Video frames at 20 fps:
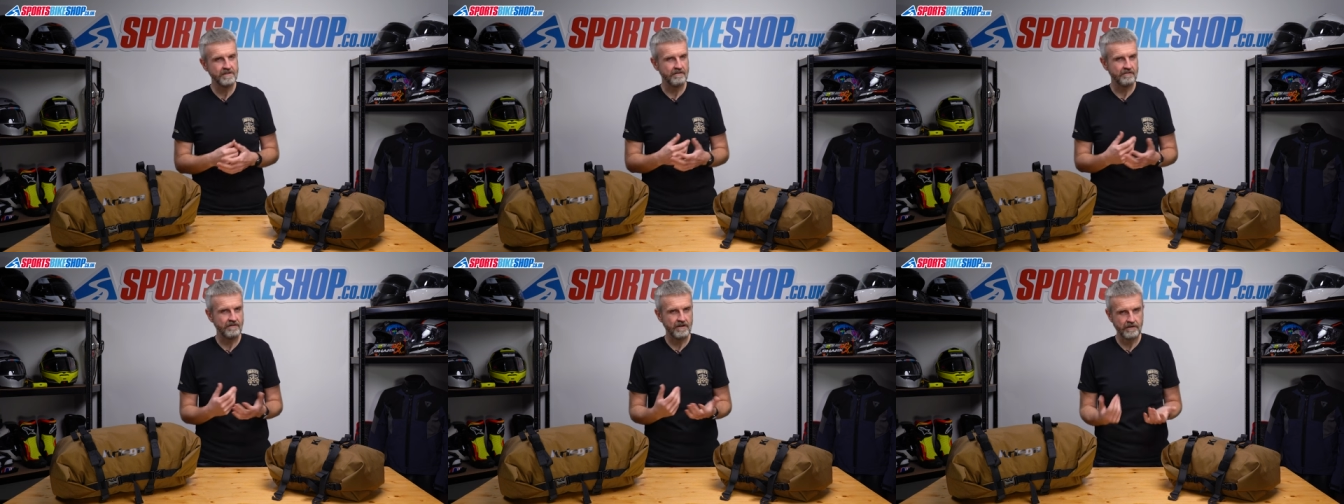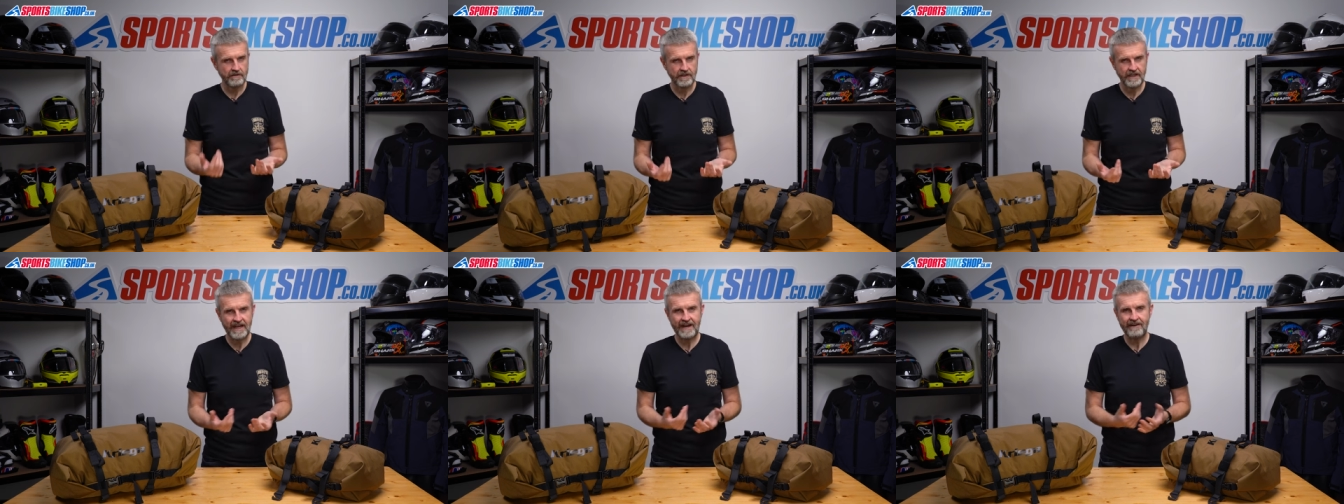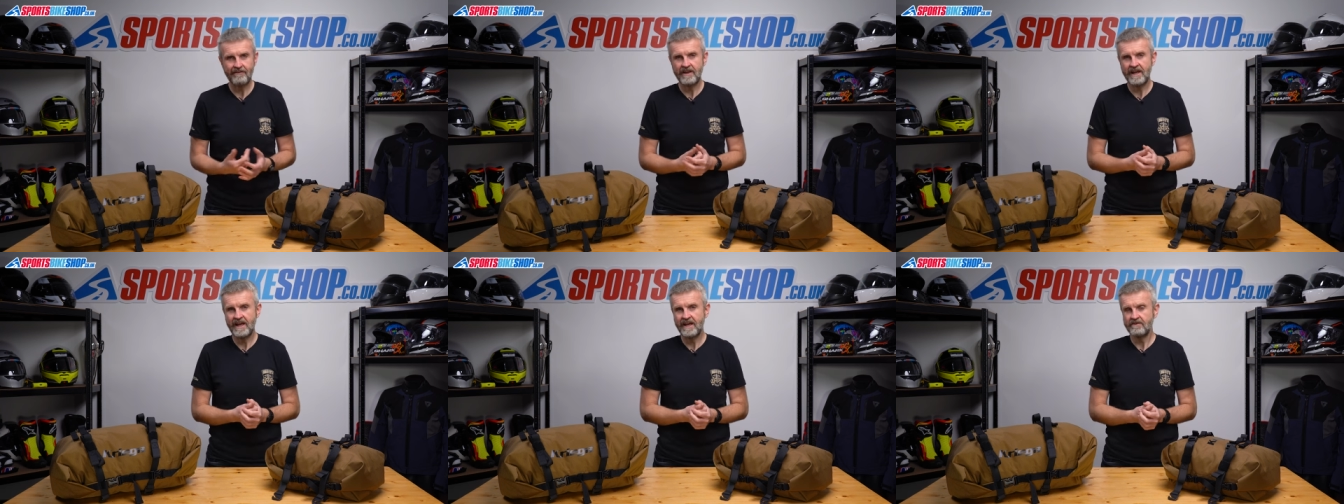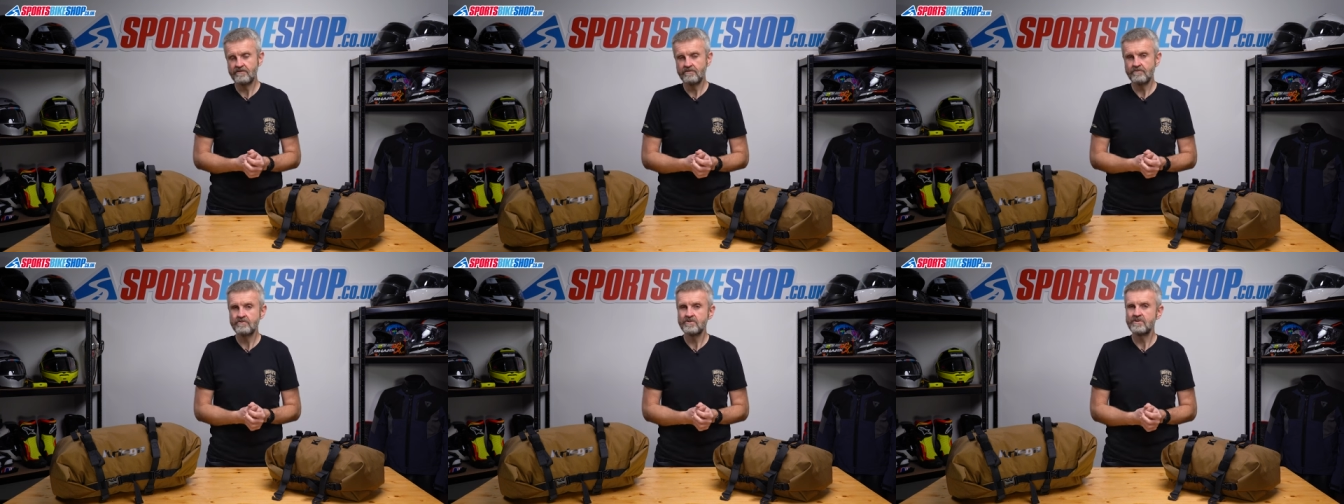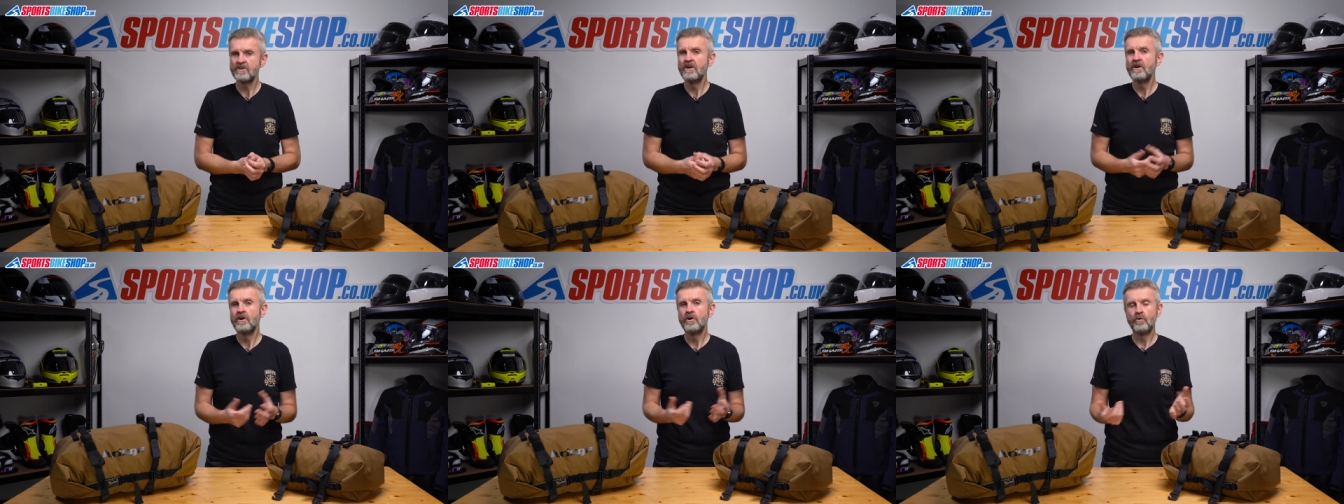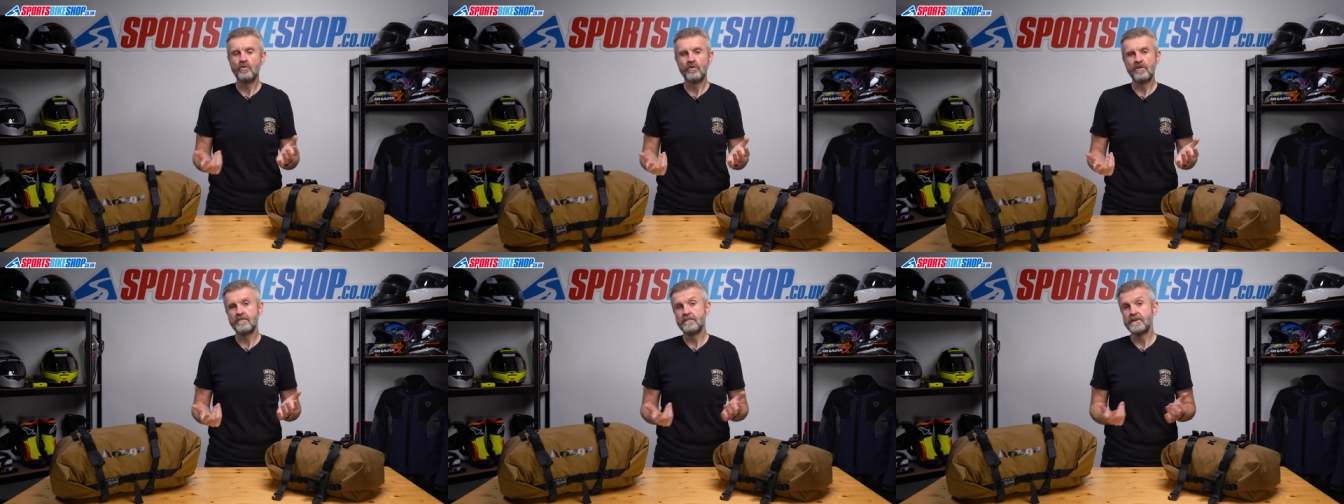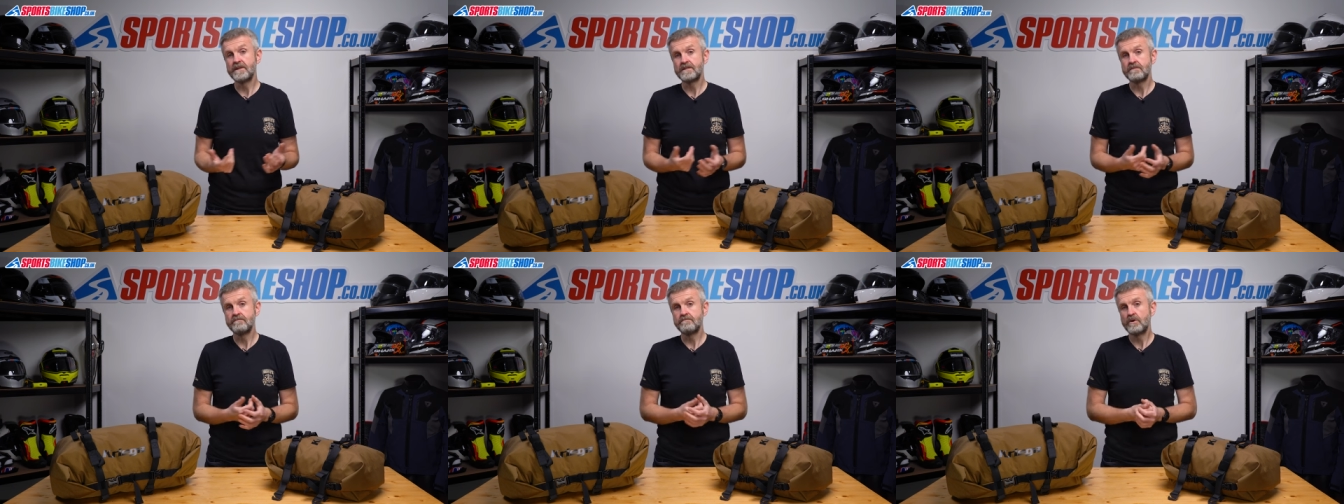there are no carry handles or other
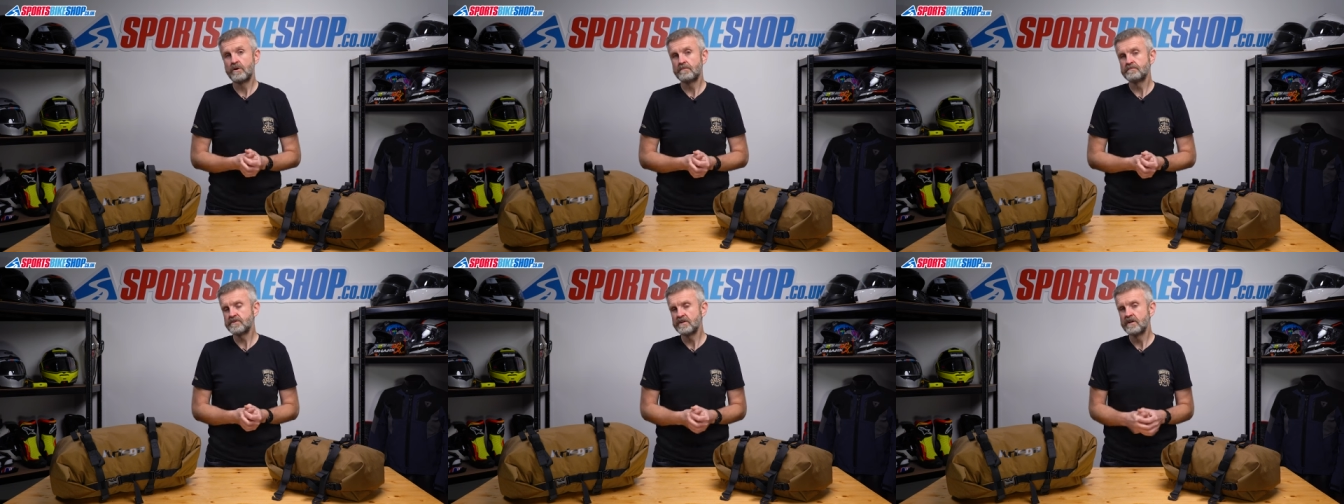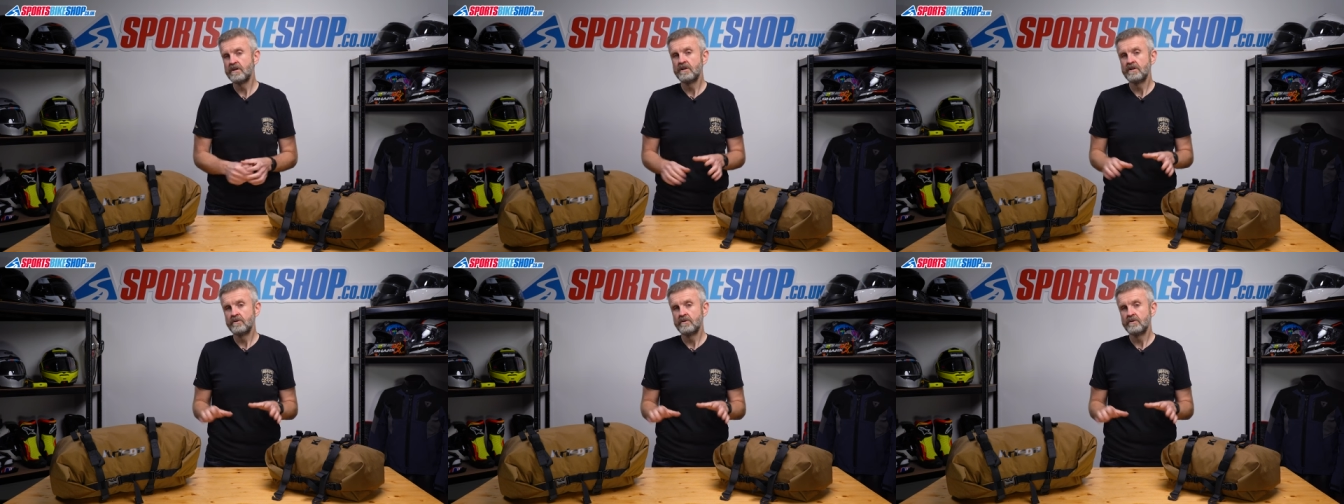bits and bobs,